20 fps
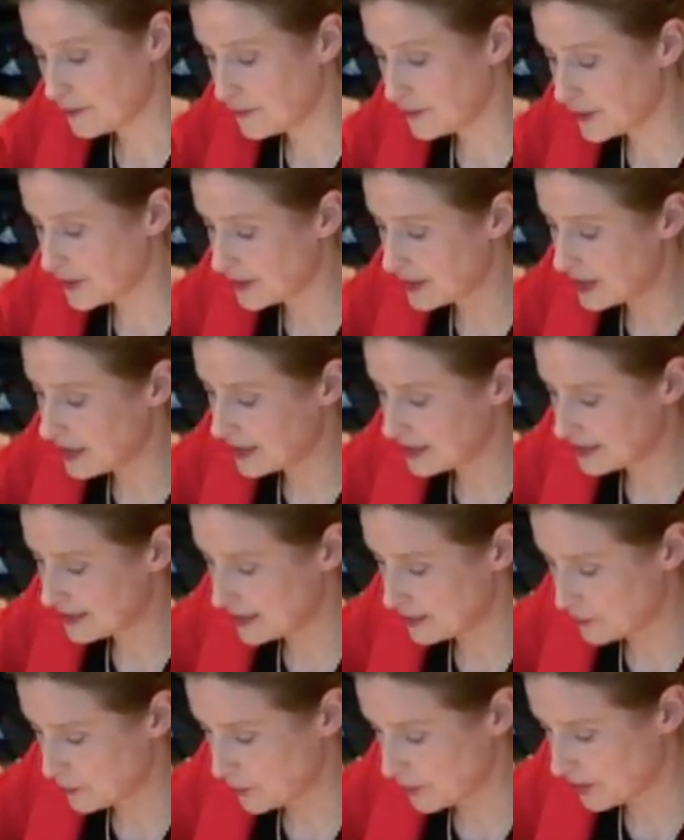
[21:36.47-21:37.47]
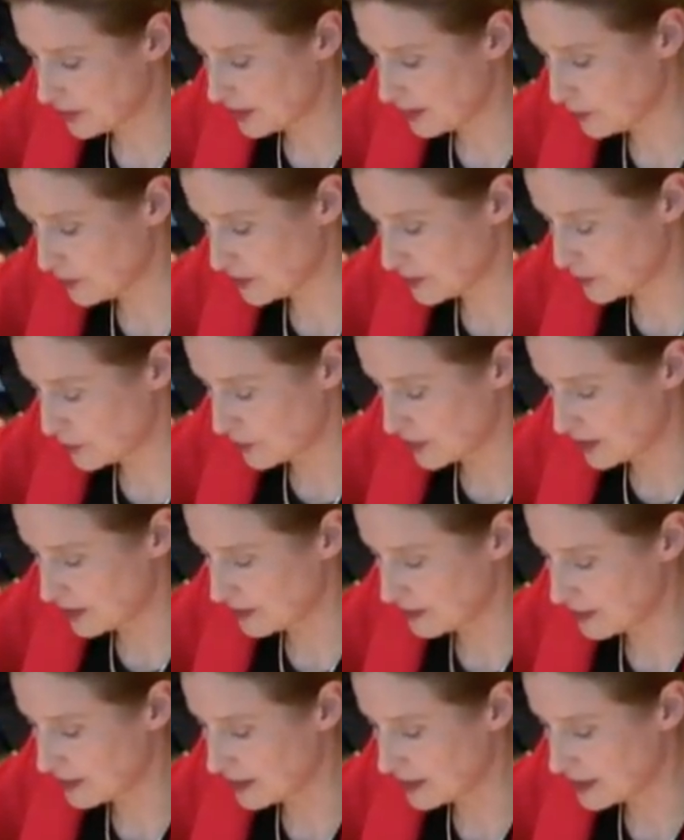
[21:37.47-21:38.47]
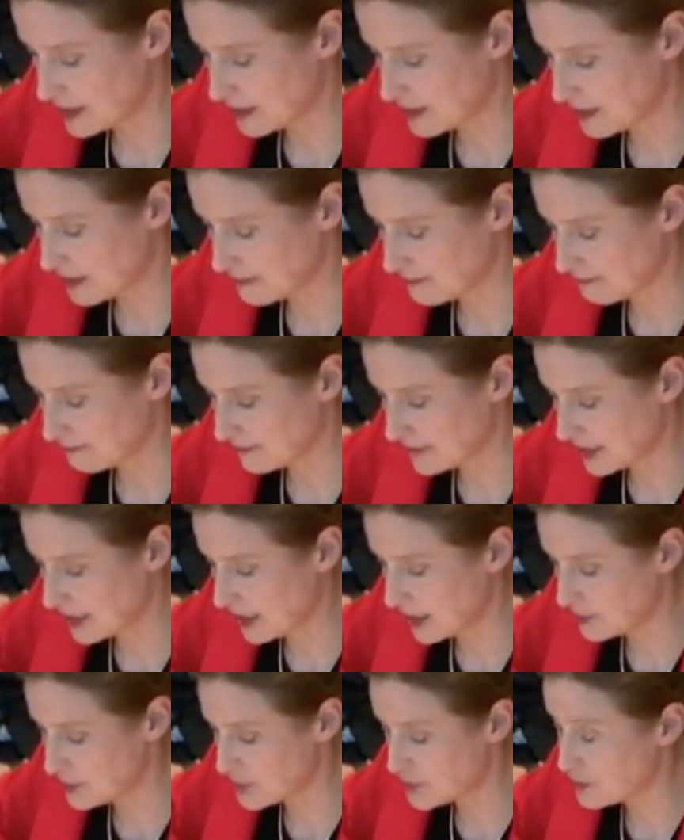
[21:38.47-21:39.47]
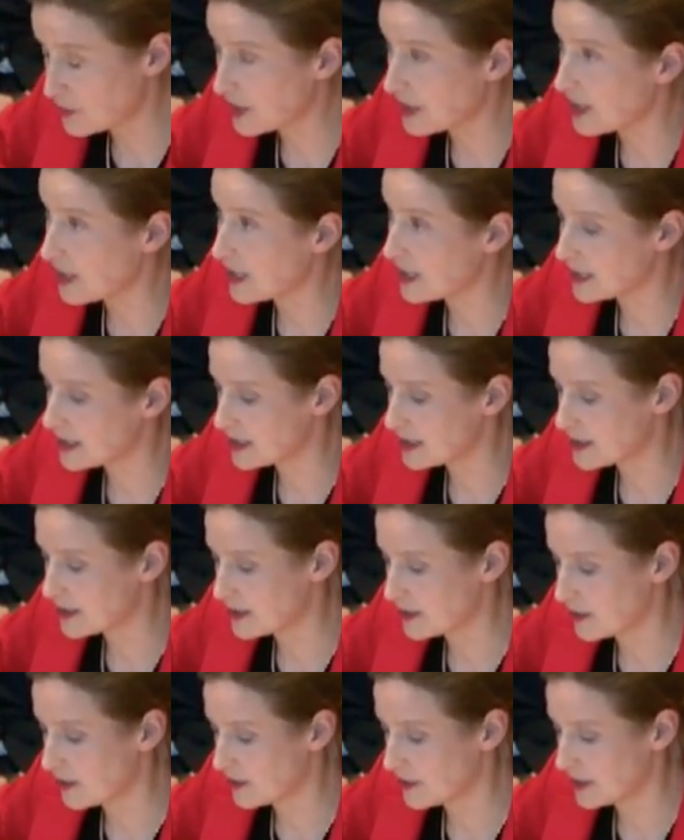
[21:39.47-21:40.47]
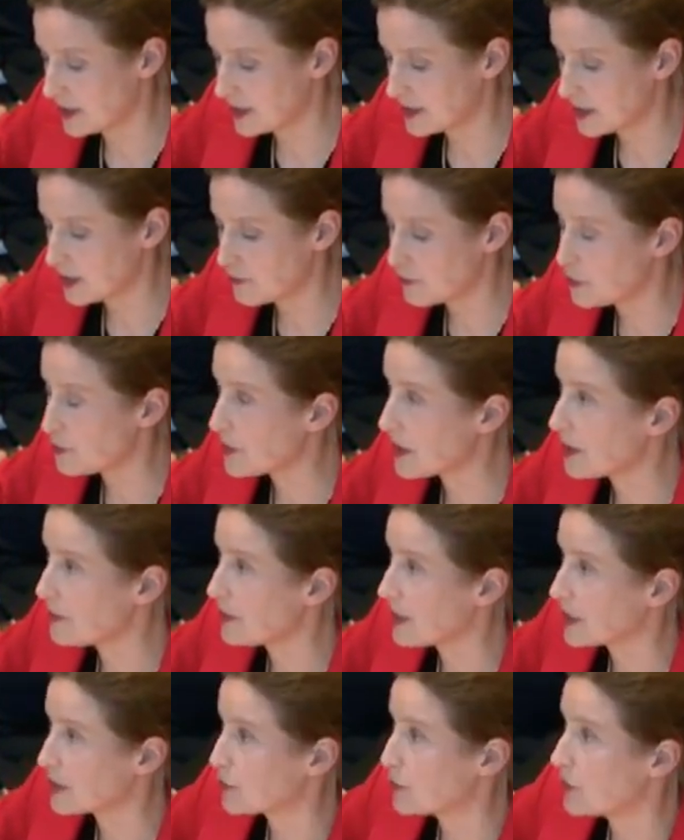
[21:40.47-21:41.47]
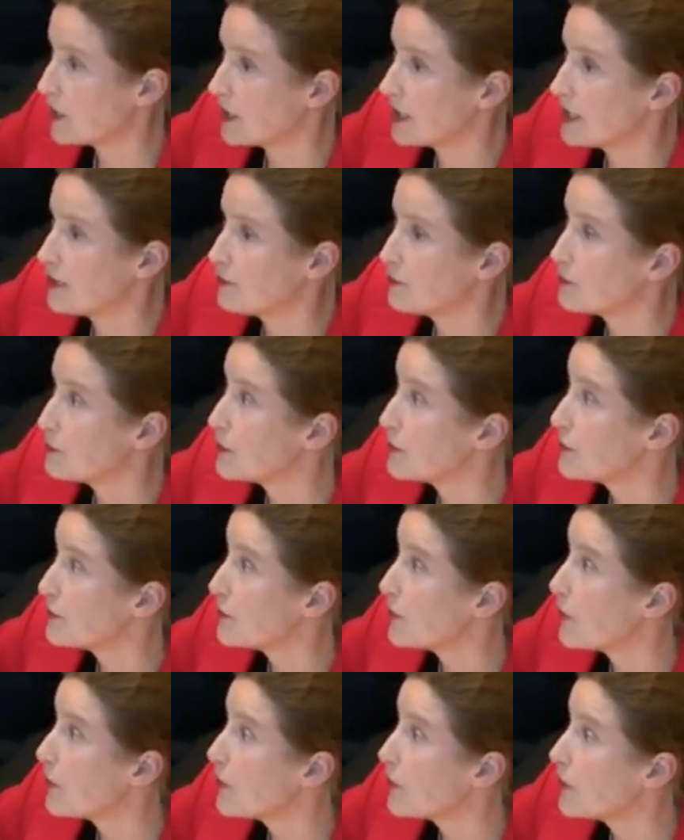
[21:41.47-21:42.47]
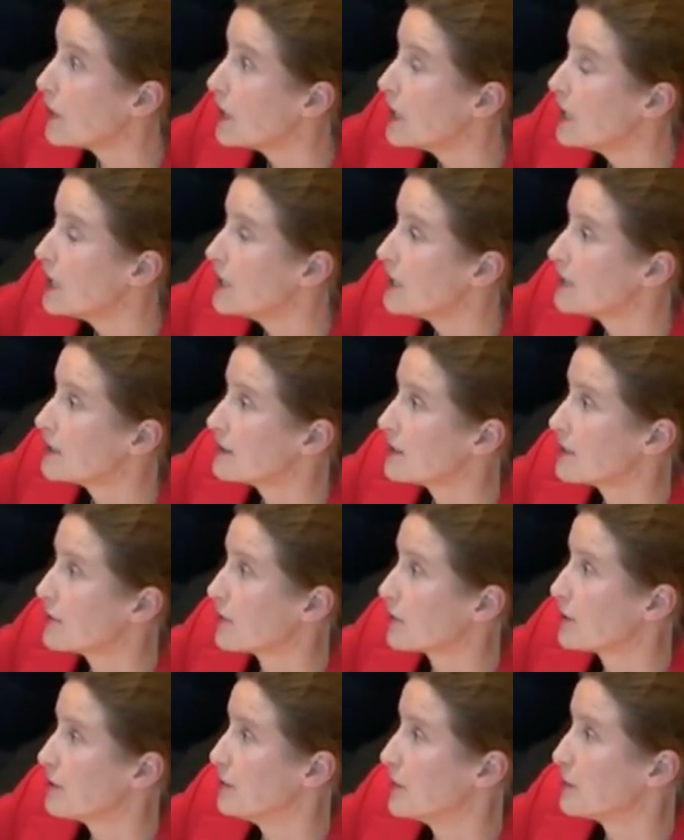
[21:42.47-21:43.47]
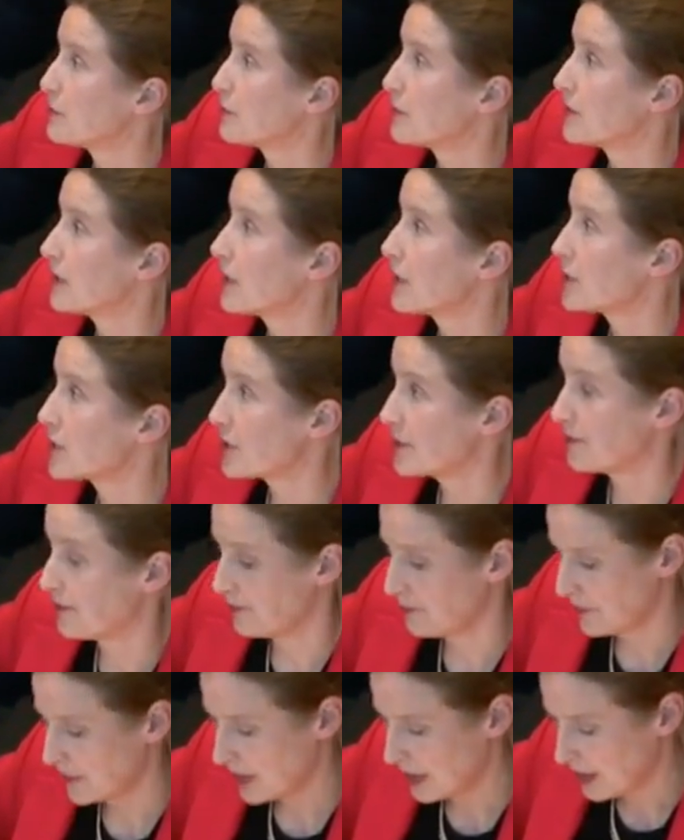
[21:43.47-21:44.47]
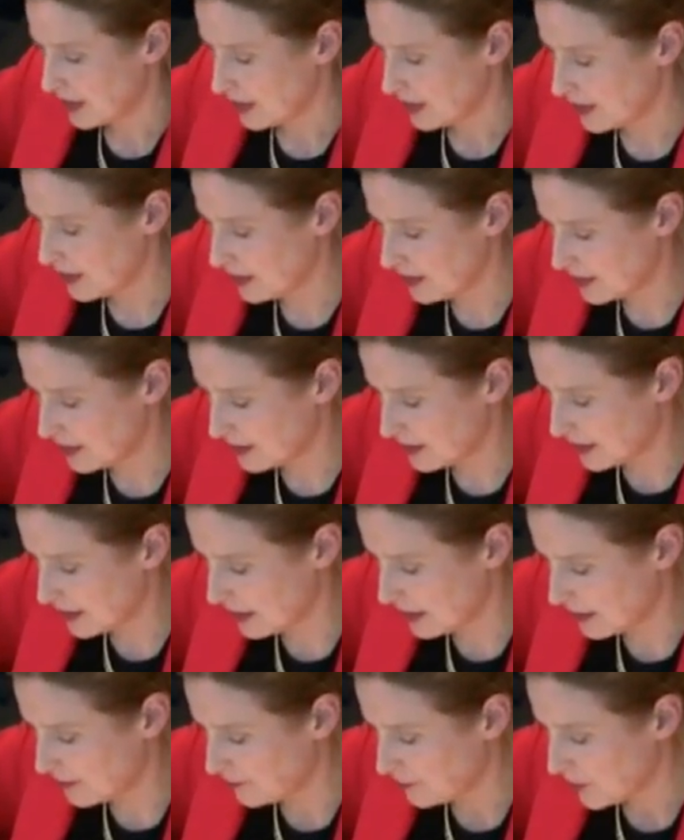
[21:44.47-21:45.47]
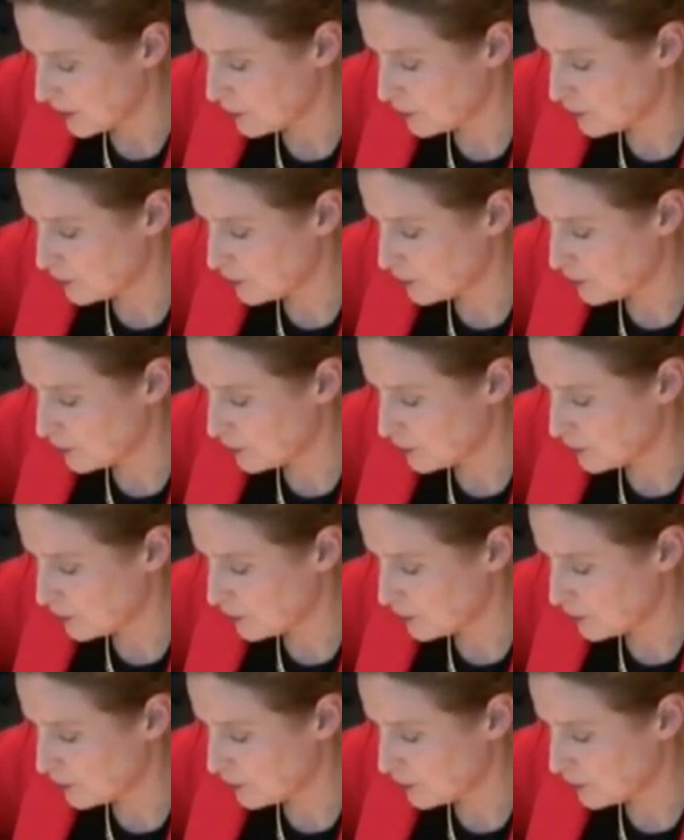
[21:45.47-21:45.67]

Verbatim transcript: I further asked him whether he was aware that claimants relied on the travaux préparatoires even before the document production in the